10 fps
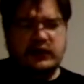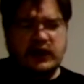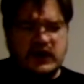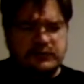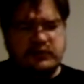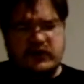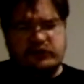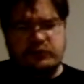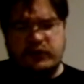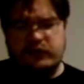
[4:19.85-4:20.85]
A depressed
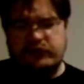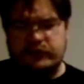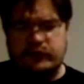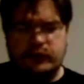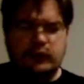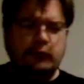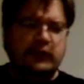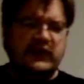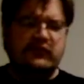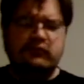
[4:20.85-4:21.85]
person will
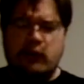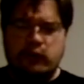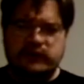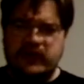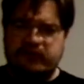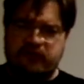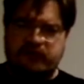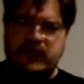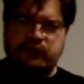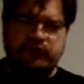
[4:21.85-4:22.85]
give more or less the
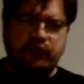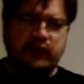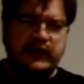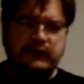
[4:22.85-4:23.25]
same story.